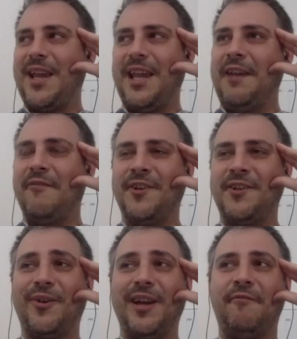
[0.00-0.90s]
even
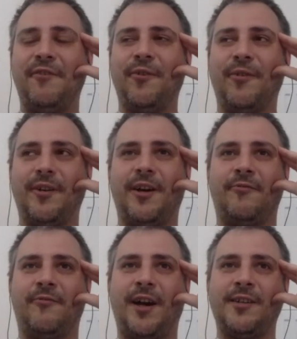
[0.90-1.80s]
though if you're a
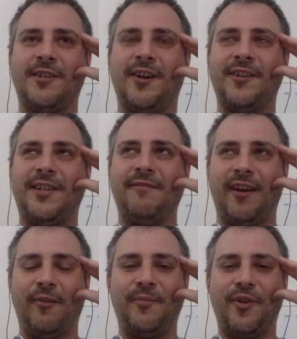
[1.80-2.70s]
rockstar
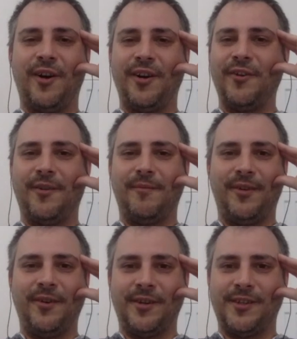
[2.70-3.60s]
developer,
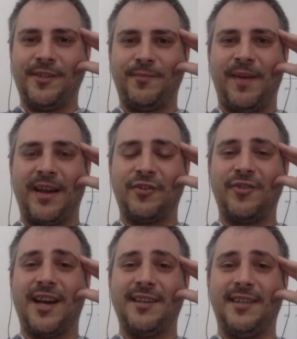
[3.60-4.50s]
you're
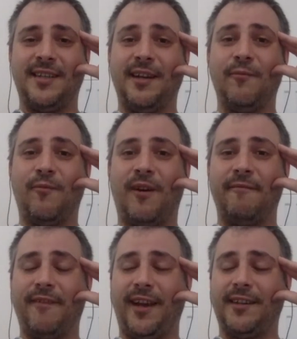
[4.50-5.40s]
specializing in one
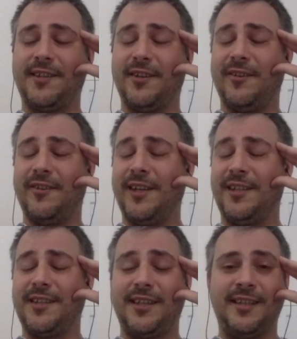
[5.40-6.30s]
thing. So
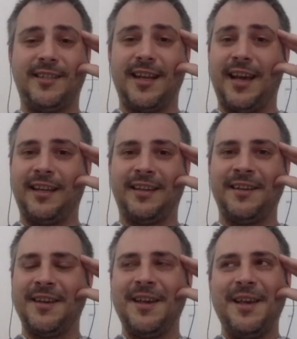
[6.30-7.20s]
it's like
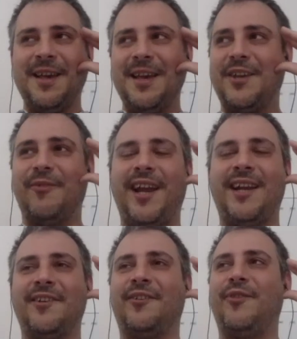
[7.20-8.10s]
you're
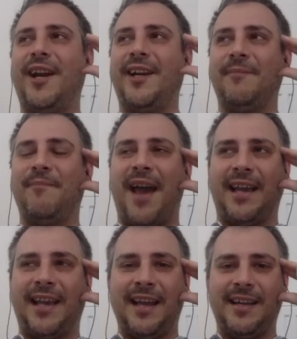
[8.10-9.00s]
either great at
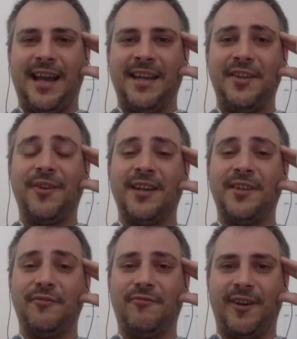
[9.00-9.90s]
backend and you can
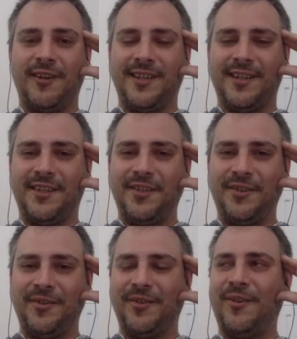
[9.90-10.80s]
do front end
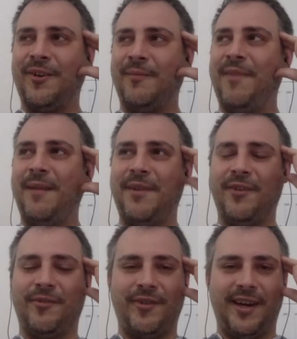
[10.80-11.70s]
too, or maybe
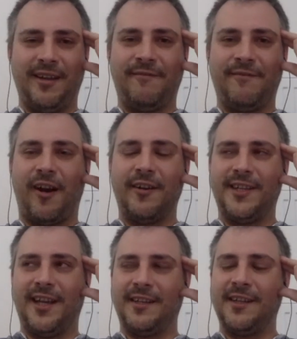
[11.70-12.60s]
you're great at
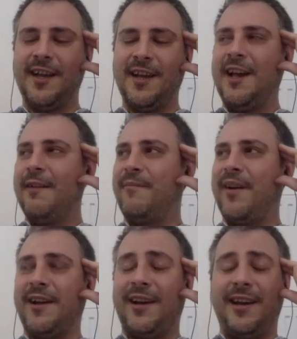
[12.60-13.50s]
front end. But